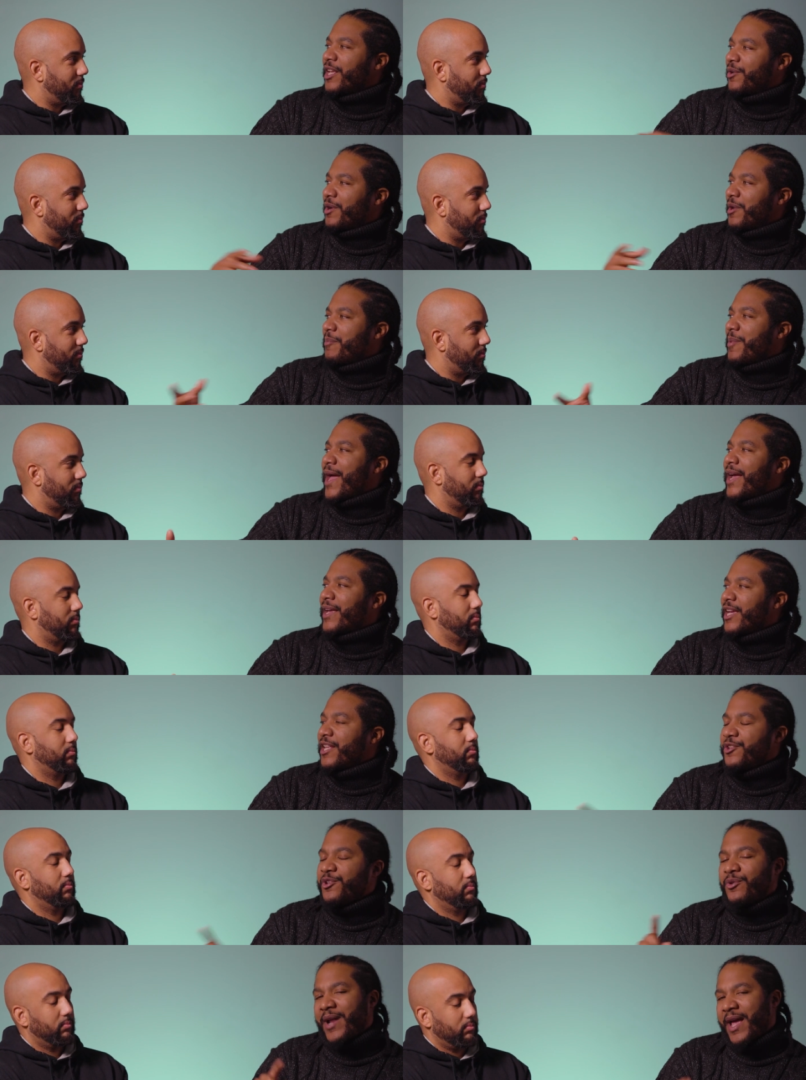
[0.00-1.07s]
Speaker 1: it in on the back
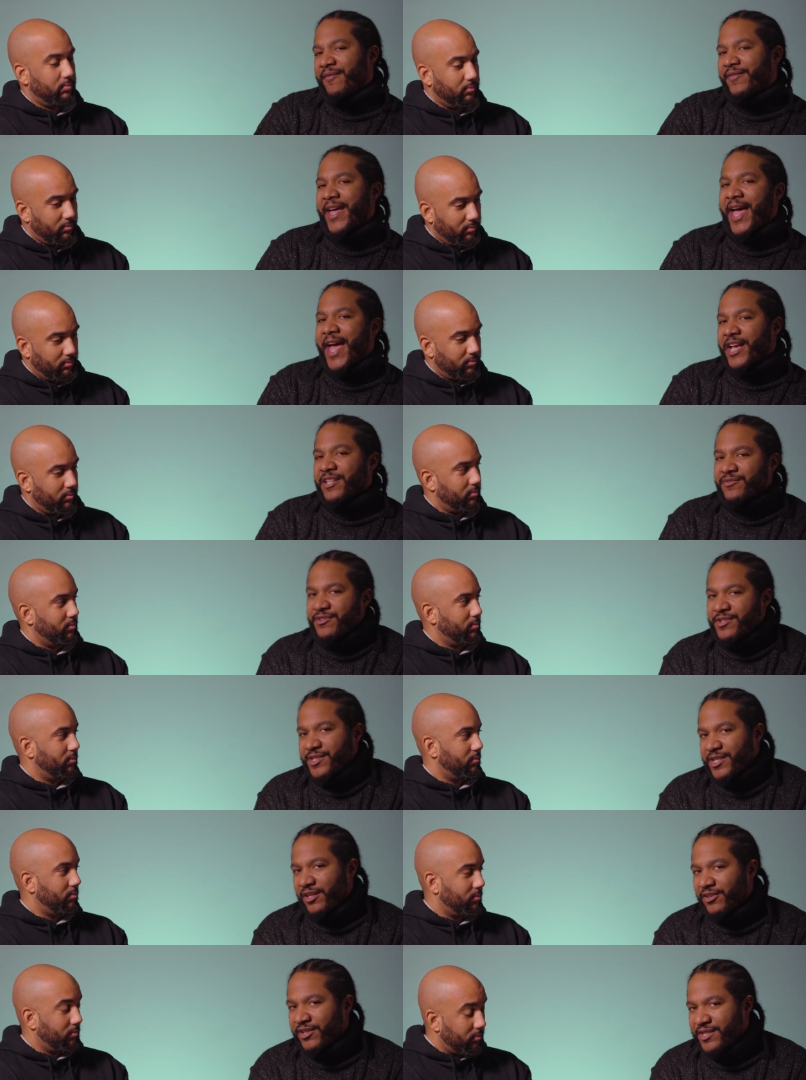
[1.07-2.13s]
end. You don't have to ask for a
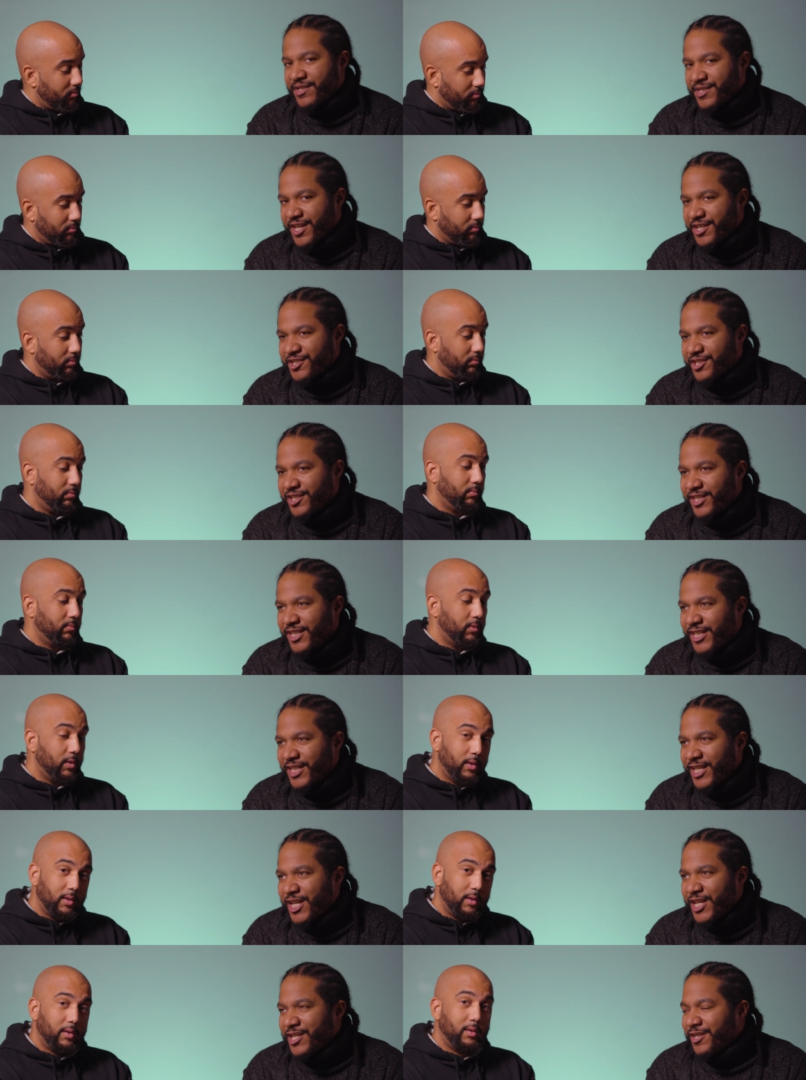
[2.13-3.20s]
seller concession.
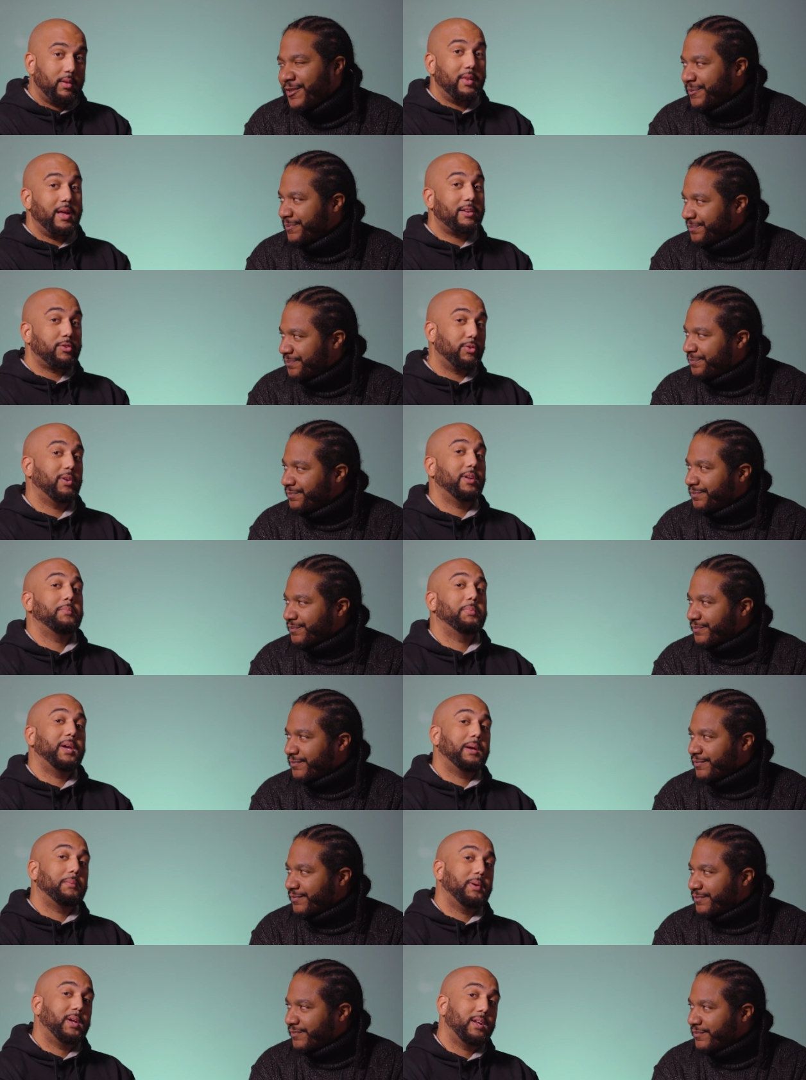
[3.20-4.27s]
Speaker 2: And that's really
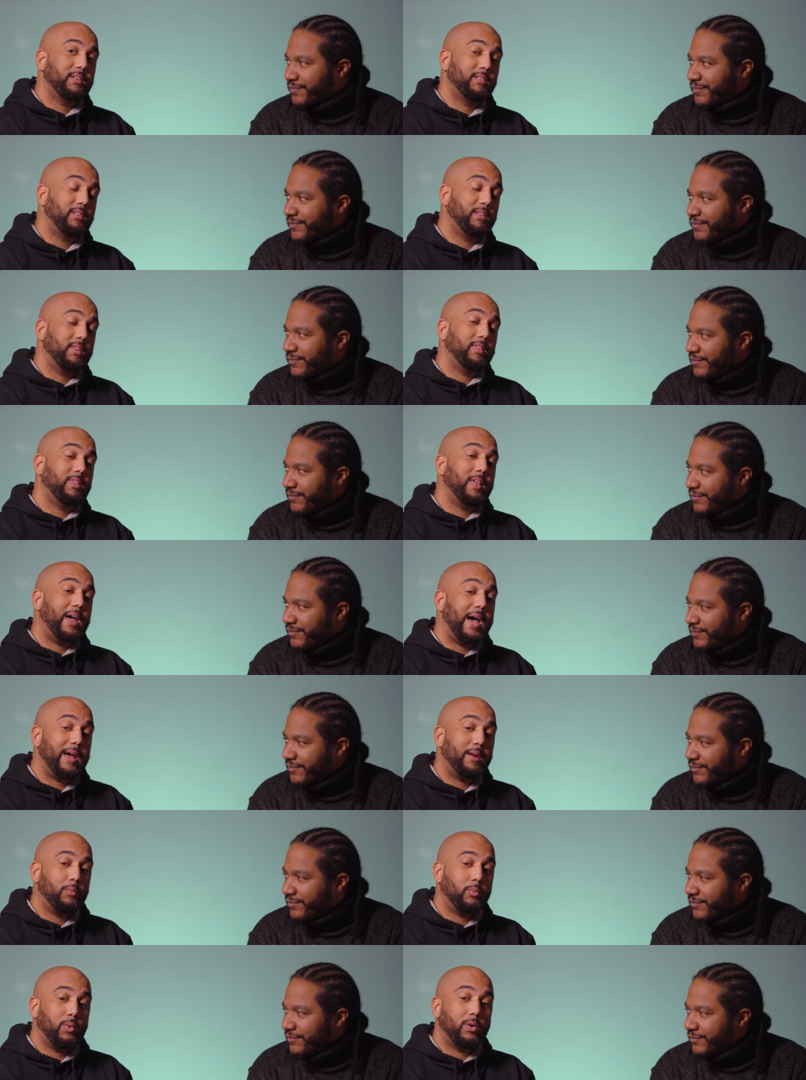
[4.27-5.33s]
big because
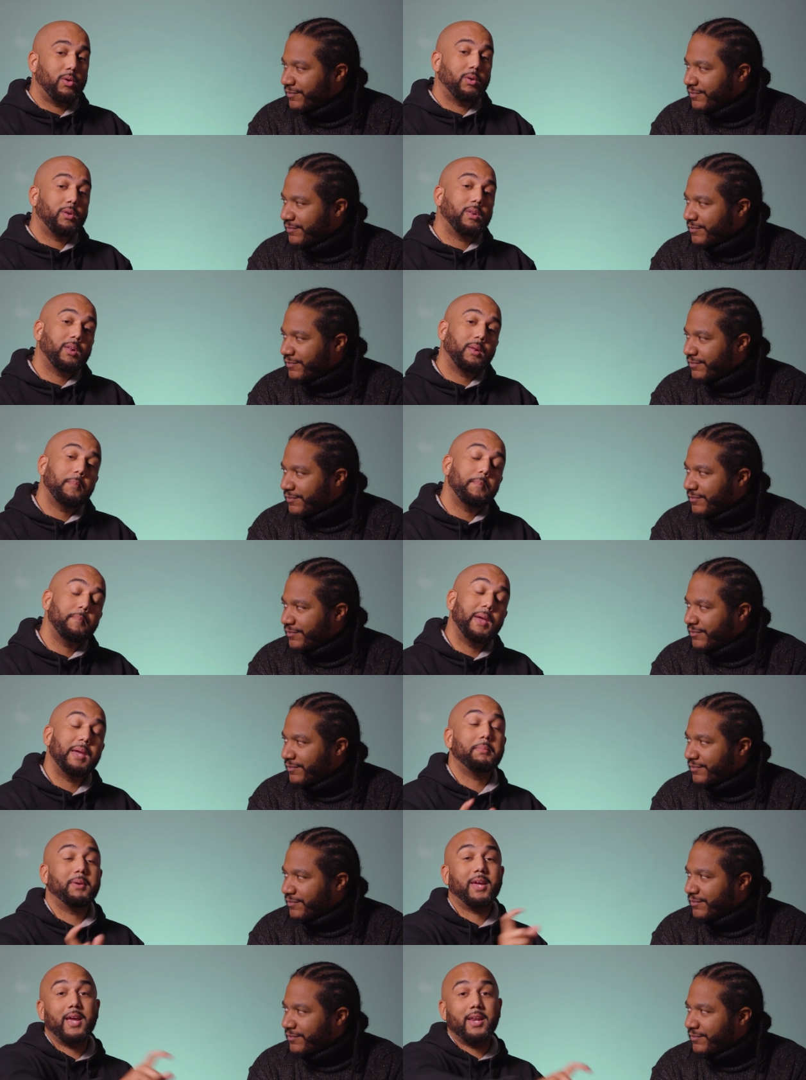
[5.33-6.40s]
that will
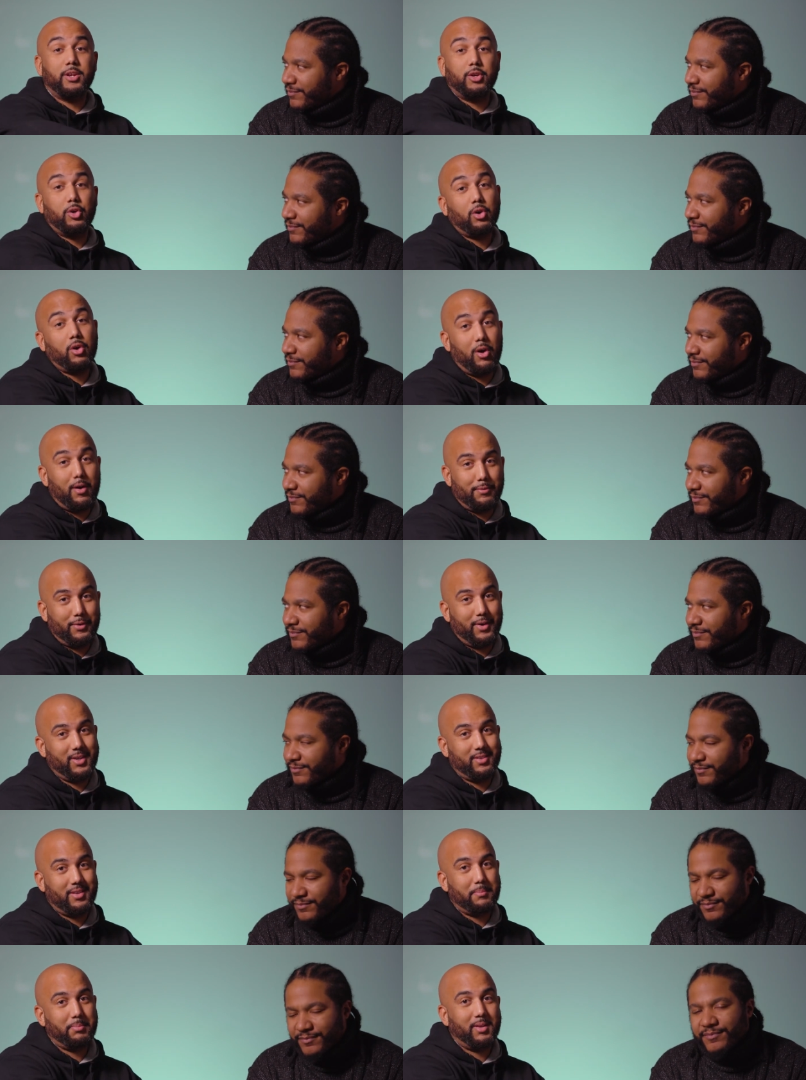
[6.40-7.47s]
maybe get your offer
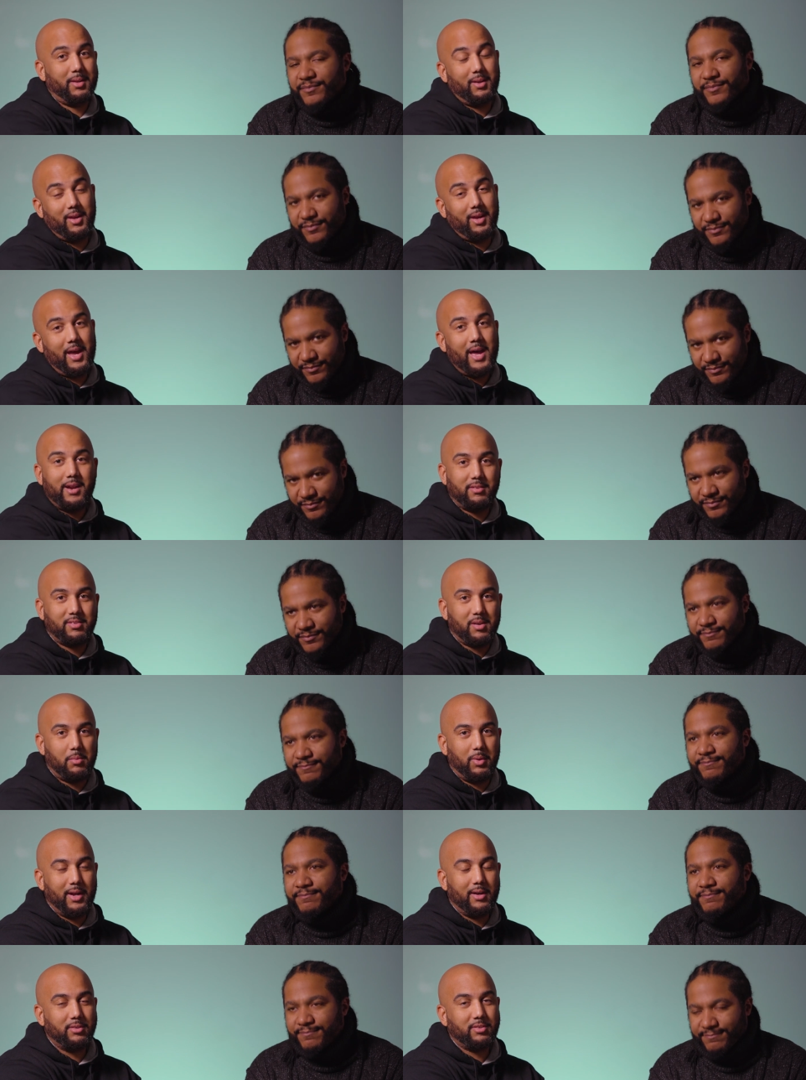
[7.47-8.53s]
accepted ahead of
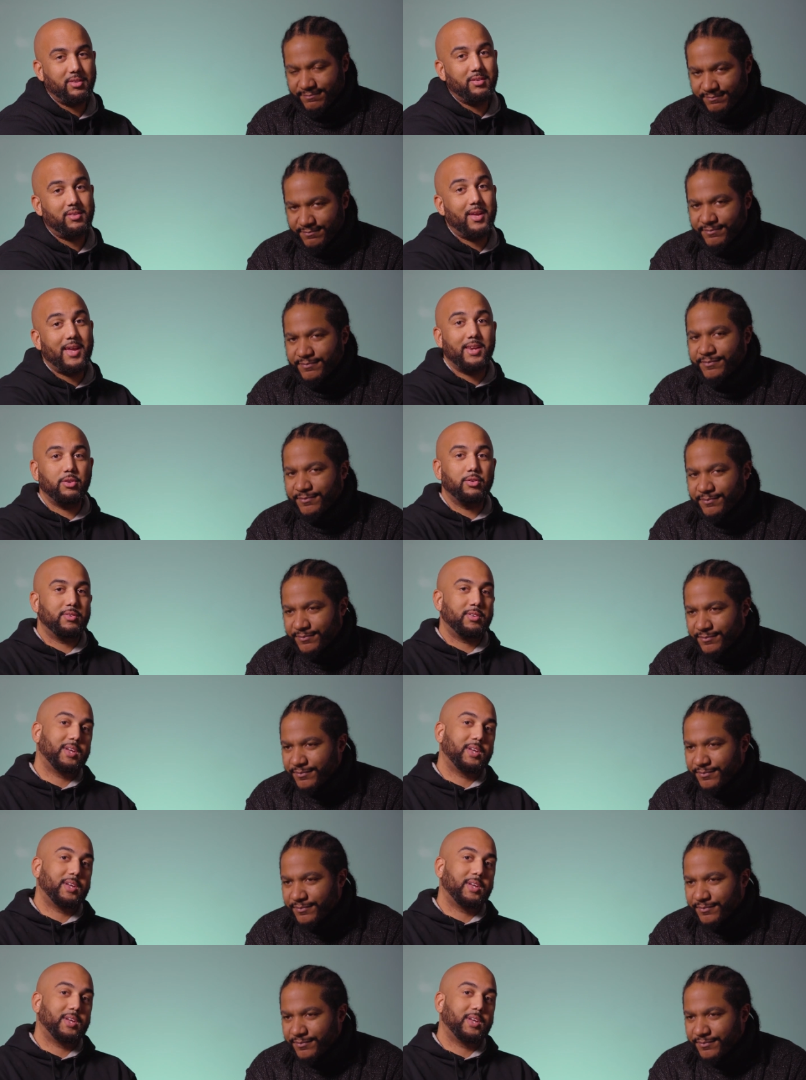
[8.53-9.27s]
someone else's, and you